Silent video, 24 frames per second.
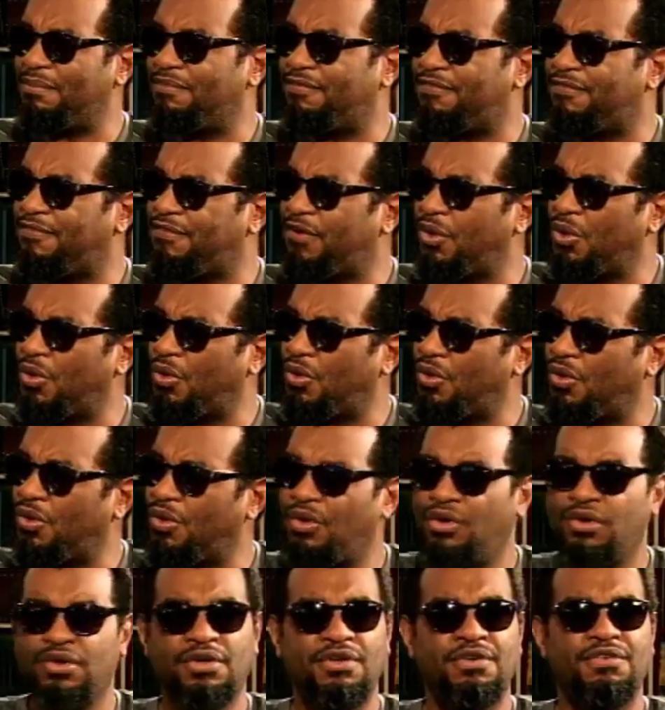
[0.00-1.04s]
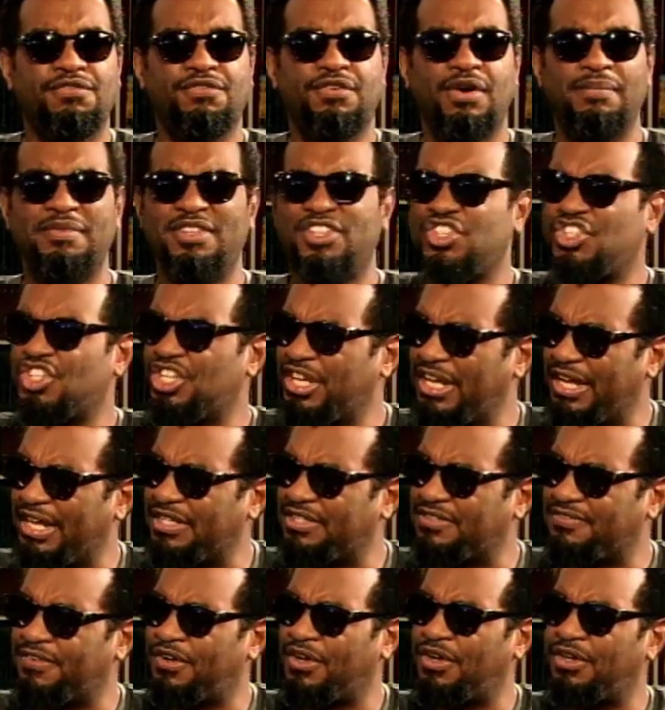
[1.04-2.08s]
Flow, from the Chase
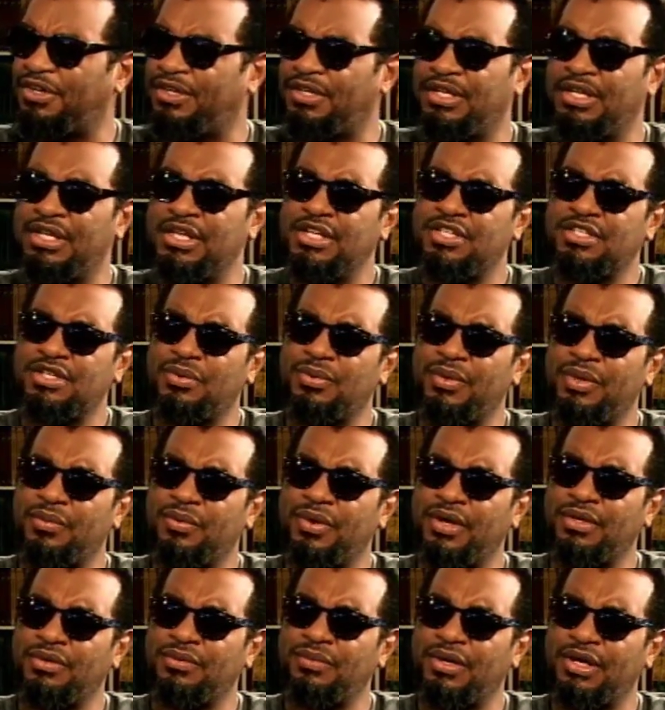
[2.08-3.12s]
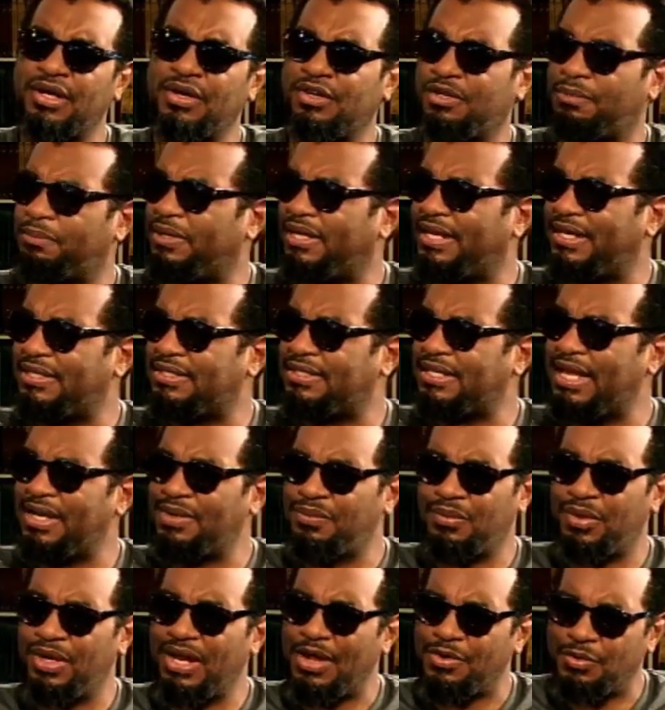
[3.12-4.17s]
Fund. So we're in a good place, and
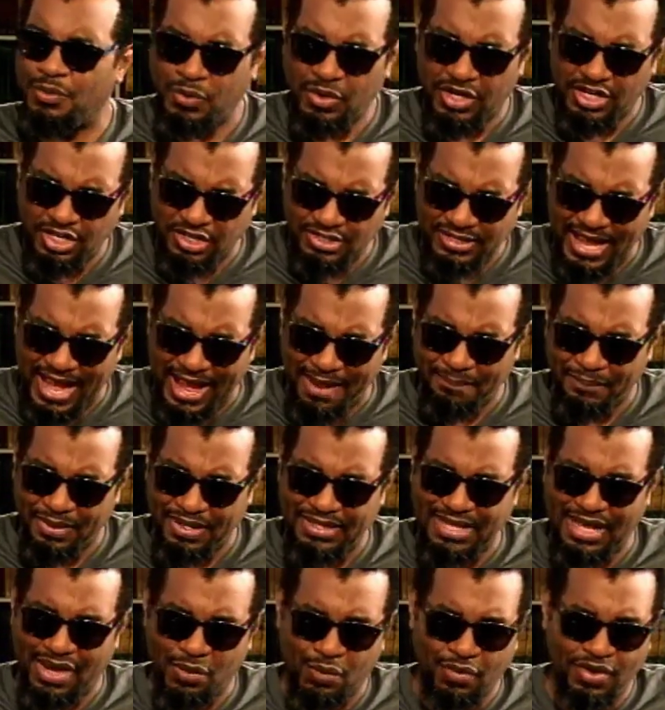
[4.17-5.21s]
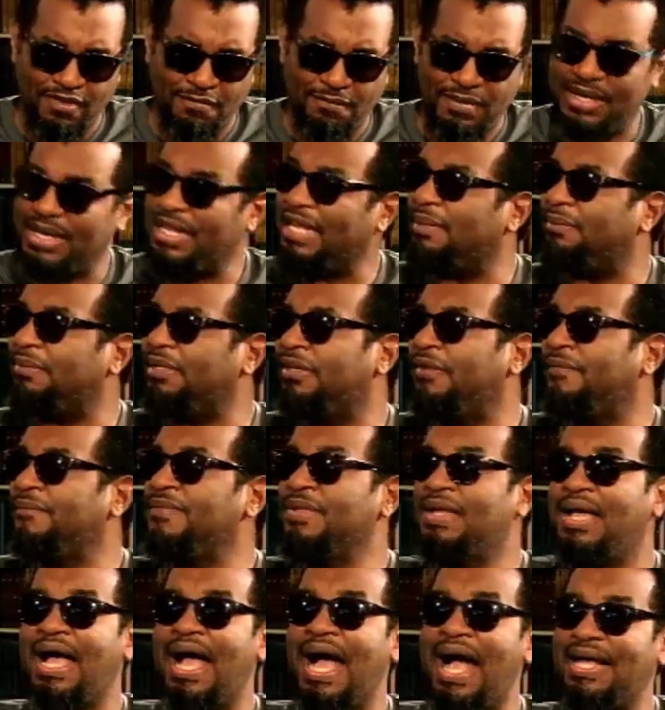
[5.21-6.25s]
we're just happy that we've been able,
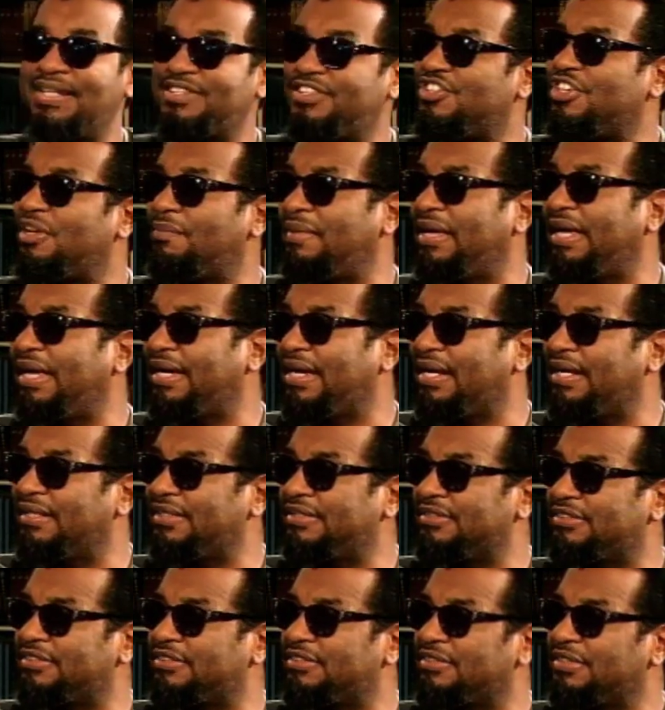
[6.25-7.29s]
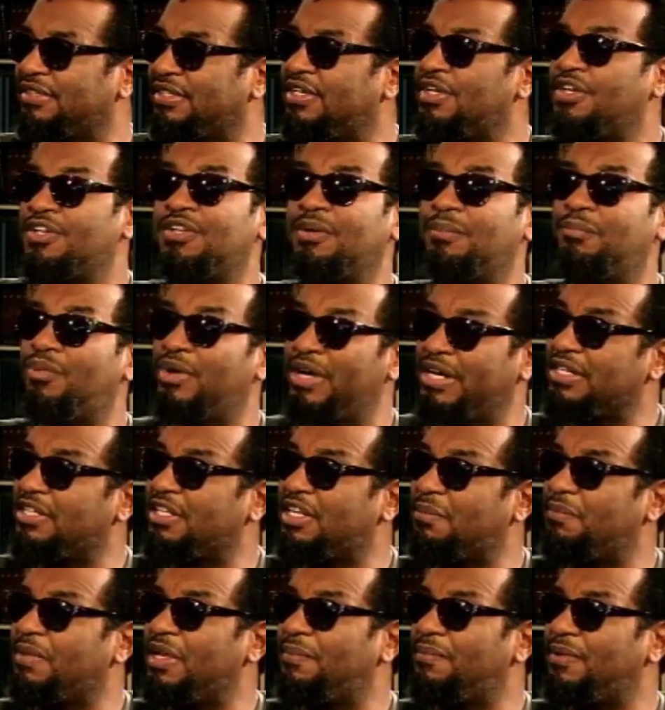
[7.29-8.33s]
as Jamaicans, to bring to
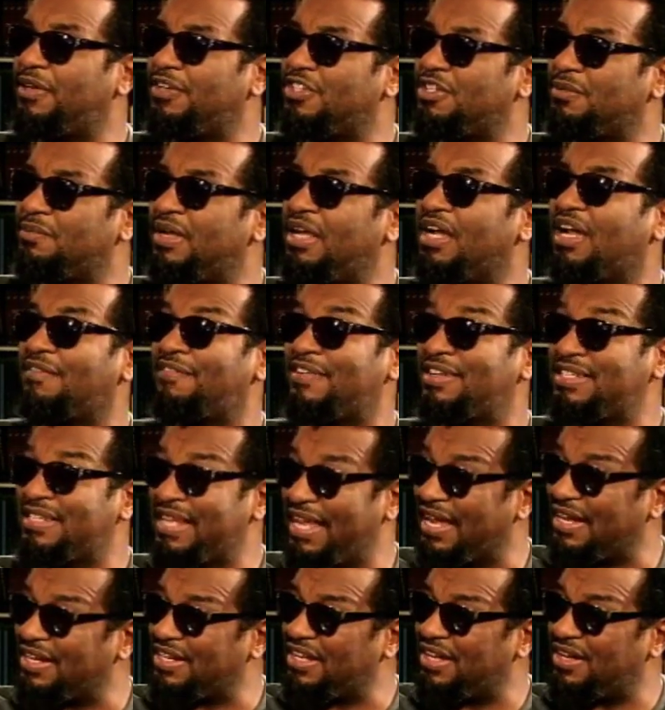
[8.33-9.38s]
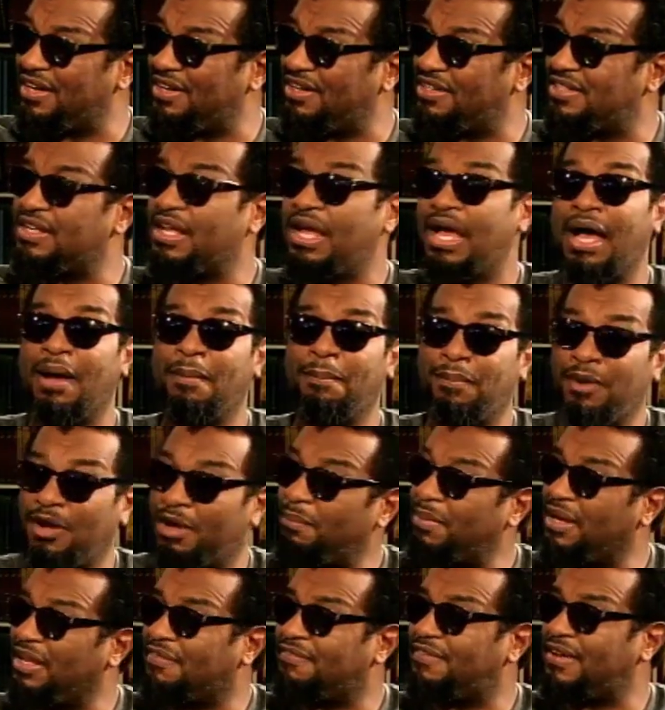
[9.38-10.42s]
the people of Jamaica for 10 years a
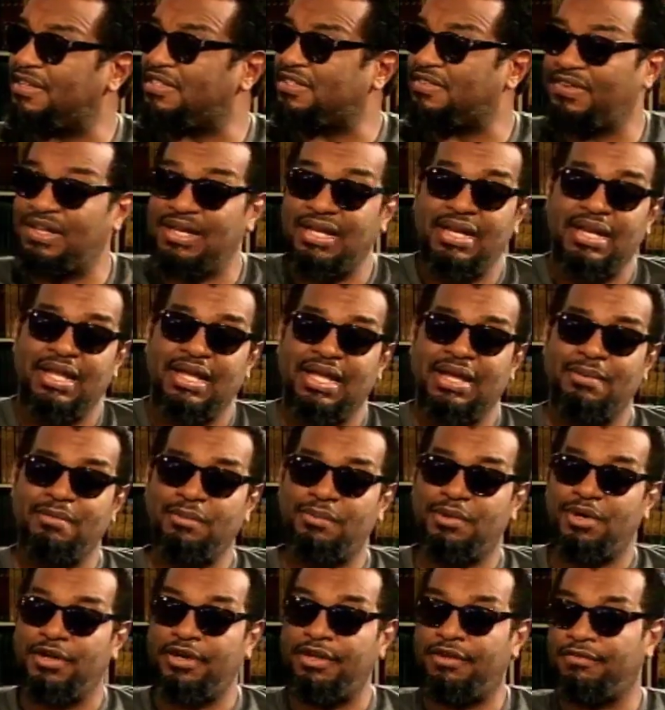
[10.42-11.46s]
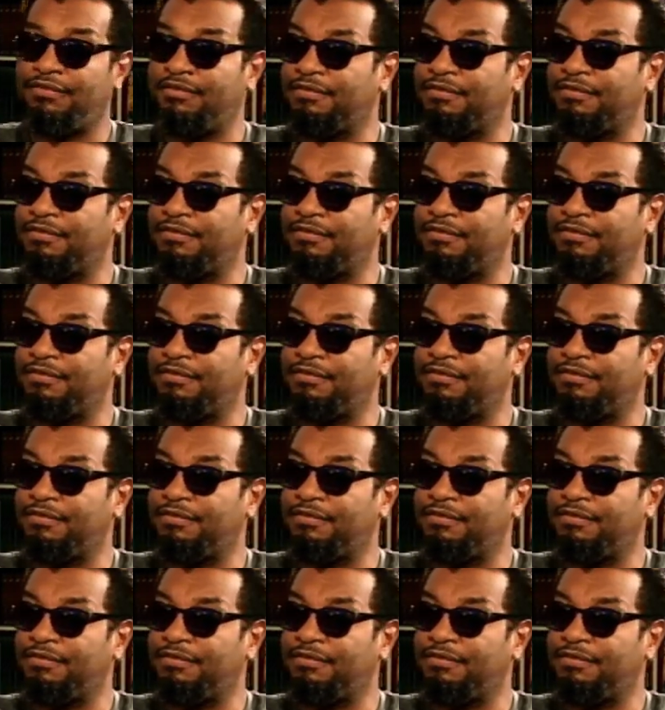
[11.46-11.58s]
public festival that they can be proud of.